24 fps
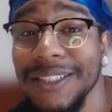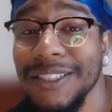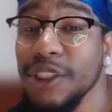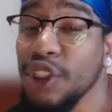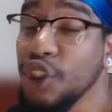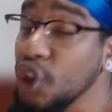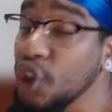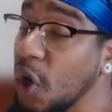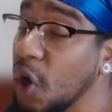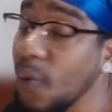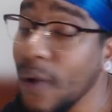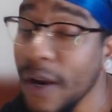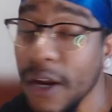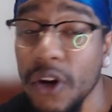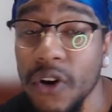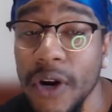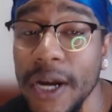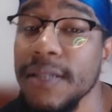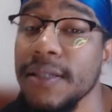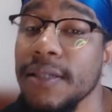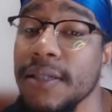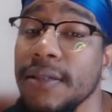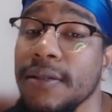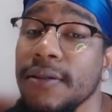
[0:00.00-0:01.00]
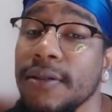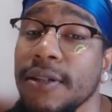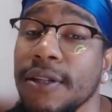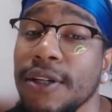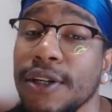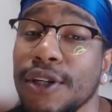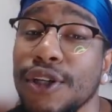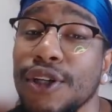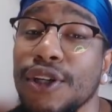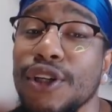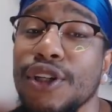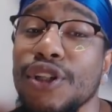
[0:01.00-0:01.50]
The drone went crazy.
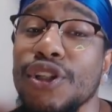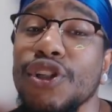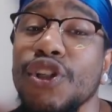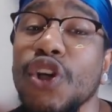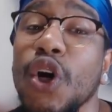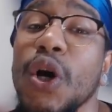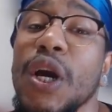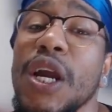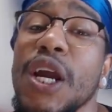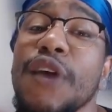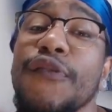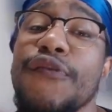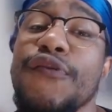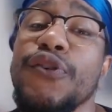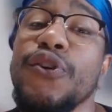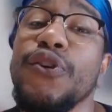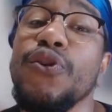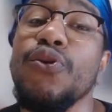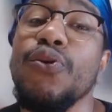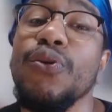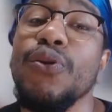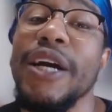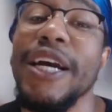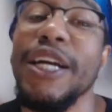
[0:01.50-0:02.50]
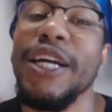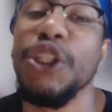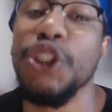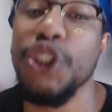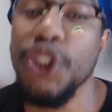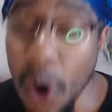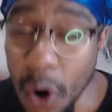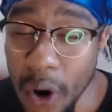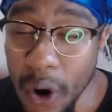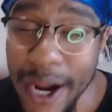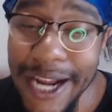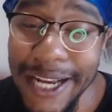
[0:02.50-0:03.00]
So, if you
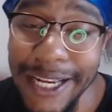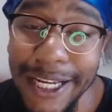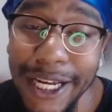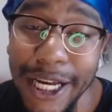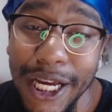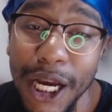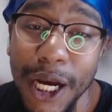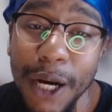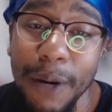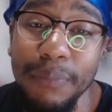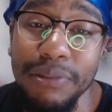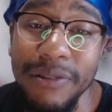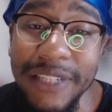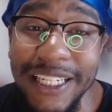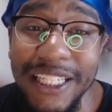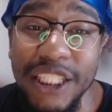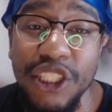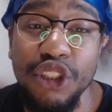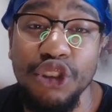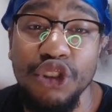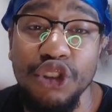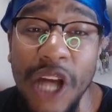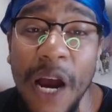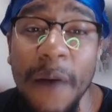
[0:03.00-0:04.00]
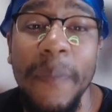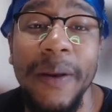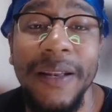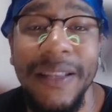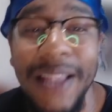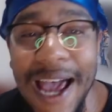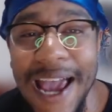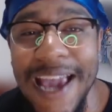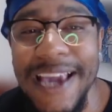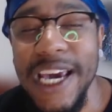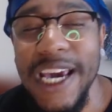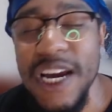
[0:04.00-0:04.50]
enjoyed, please drop a
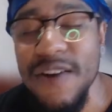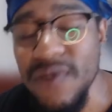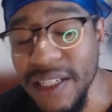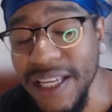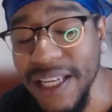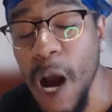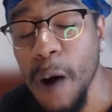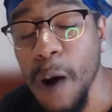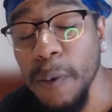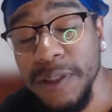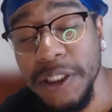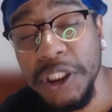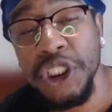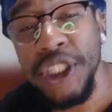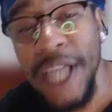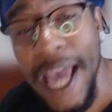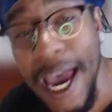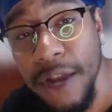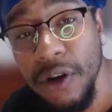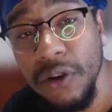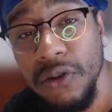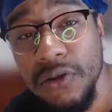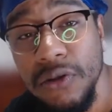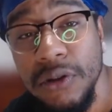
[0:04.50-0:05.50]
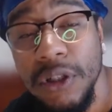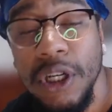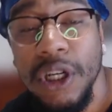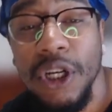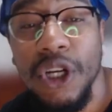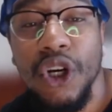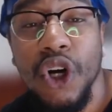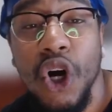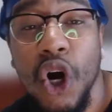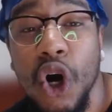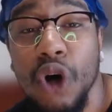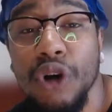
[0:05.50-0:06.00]
like. It really helps the channel.
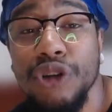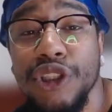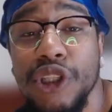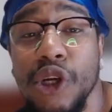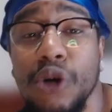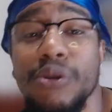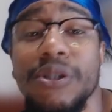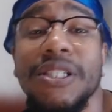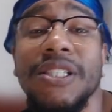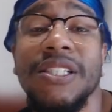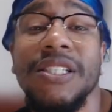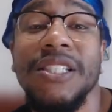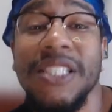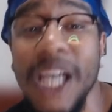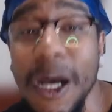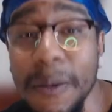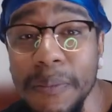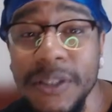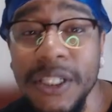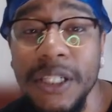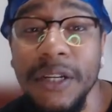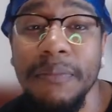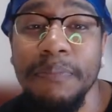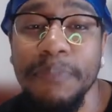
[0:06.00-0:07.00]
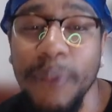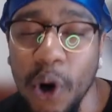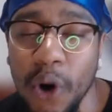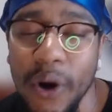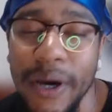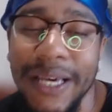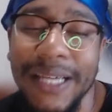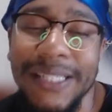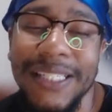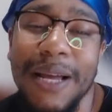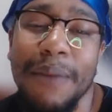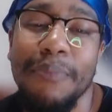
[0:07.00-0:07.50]
Also, sub to the boy
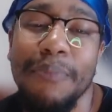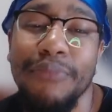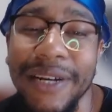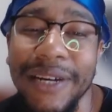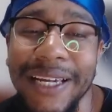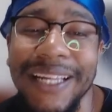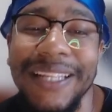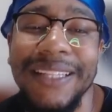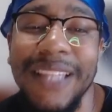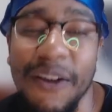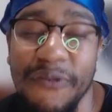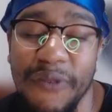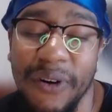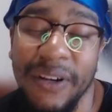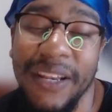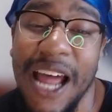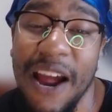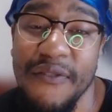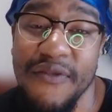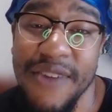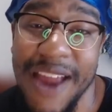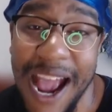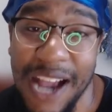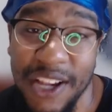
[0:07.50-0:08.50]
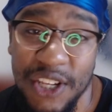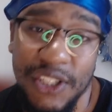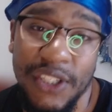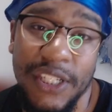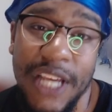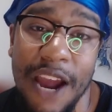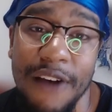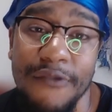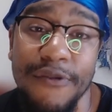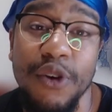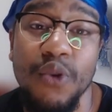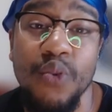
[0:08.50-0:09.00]
because I'm bringing different live reactions
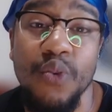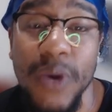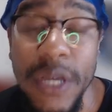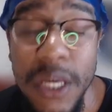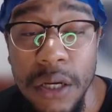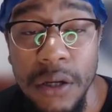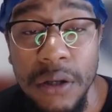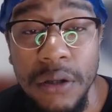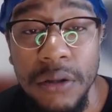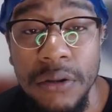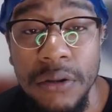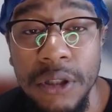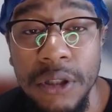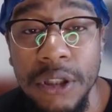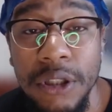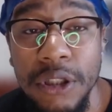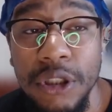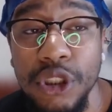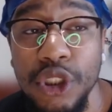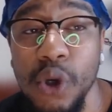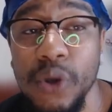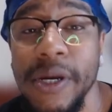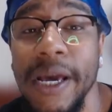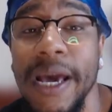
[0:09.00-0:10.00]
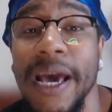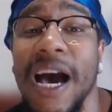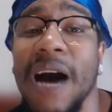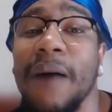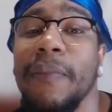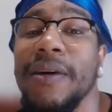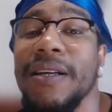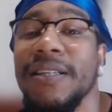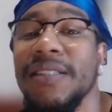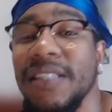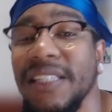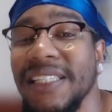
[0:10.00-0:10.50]
every week. So, yeah, I'm
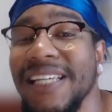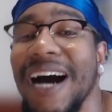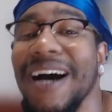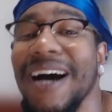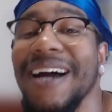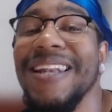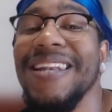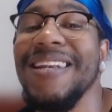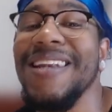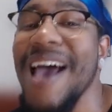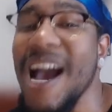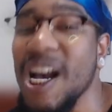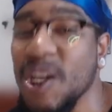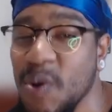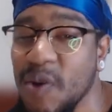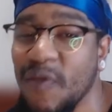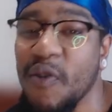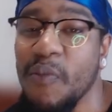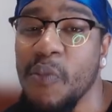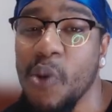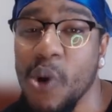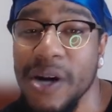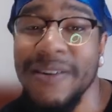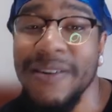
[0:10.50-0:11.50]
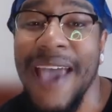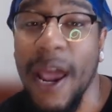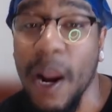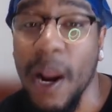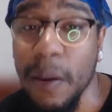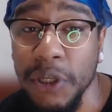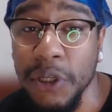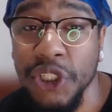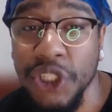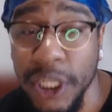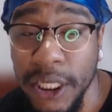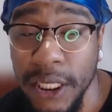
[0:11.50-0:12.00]
going to see y'all next week for more Nano
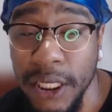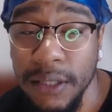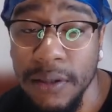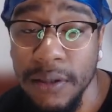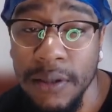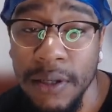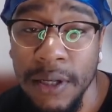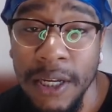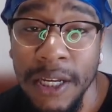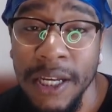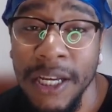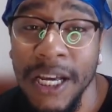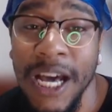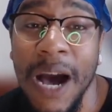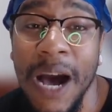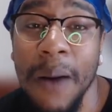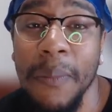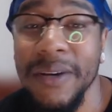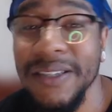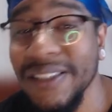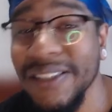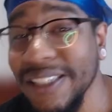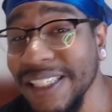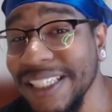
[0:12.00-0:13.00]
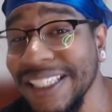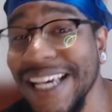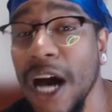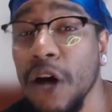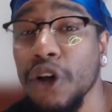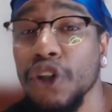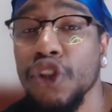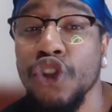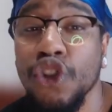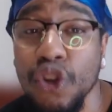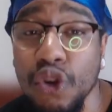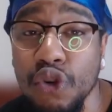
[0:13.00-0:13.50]
Machine. I'm going to see y'all
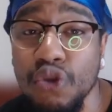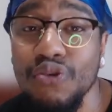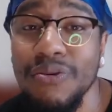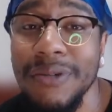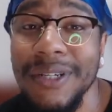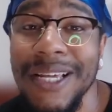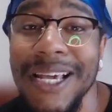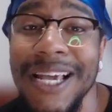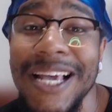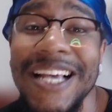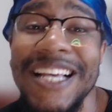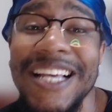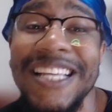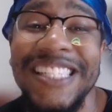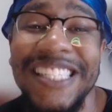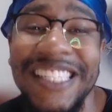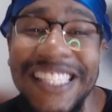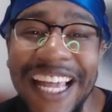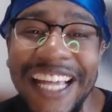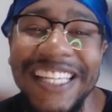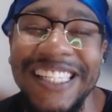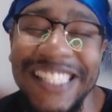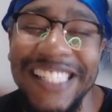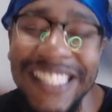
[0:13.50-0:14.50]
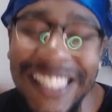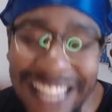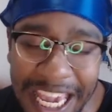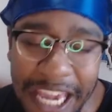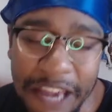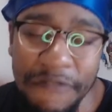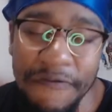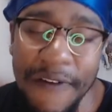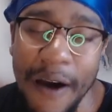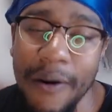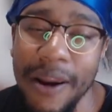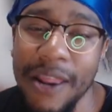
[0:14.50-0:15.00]
soon. Stay
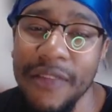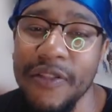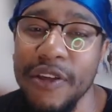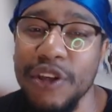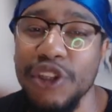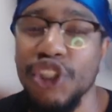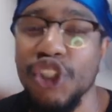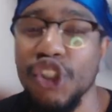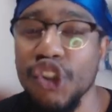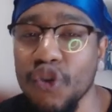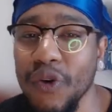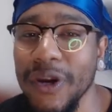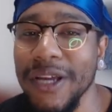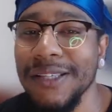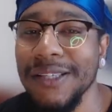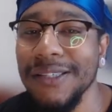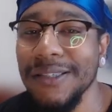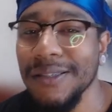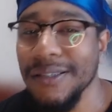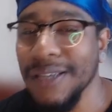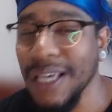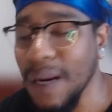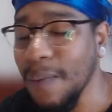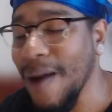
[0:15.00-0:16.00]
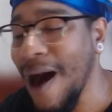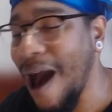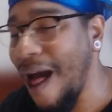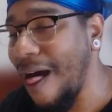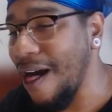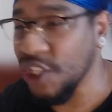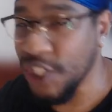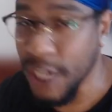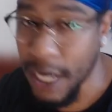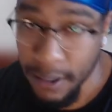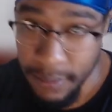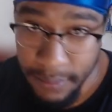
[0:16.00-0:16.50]
safe out in these streets, and I'm going to holler
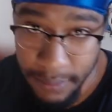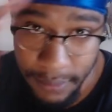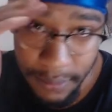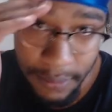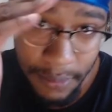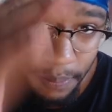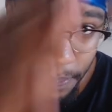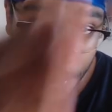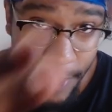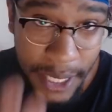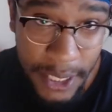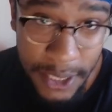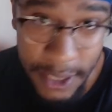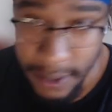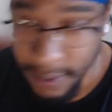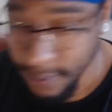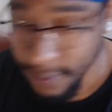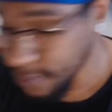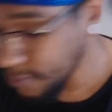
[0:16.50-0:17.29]
at y'all. Peace.